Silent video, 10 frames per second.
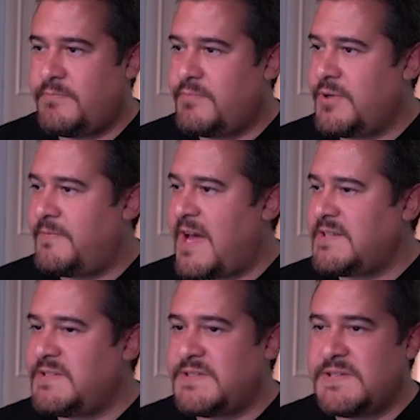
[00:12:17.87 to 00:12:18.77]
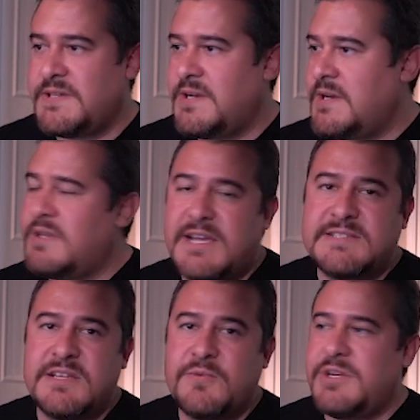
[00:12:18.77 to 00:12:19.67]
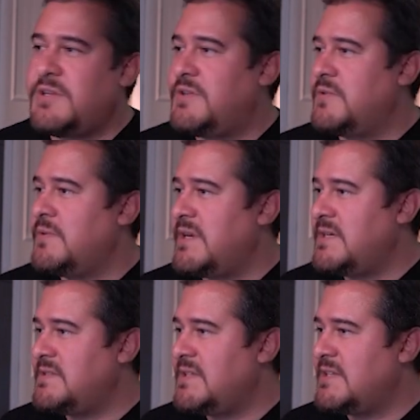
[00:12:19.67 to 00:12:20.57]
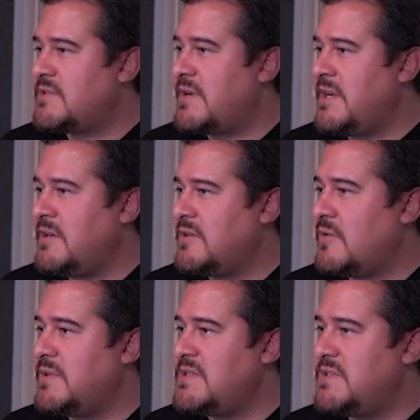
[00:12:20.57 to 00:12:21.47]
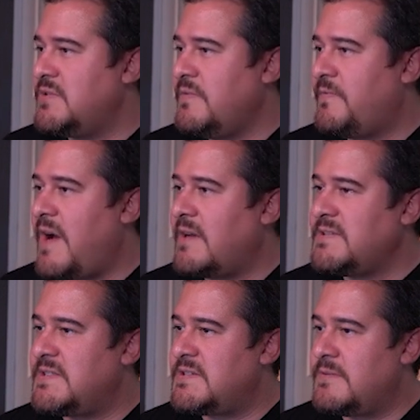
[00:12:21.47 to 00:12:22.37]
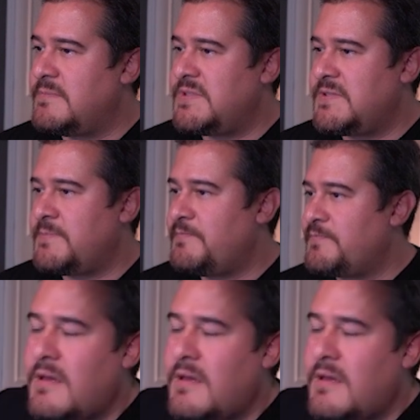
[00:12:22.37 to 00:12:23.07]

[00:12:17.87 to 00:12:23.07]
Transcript: pretty fast. Next thing we need to do is let's go ahead and go into file systems.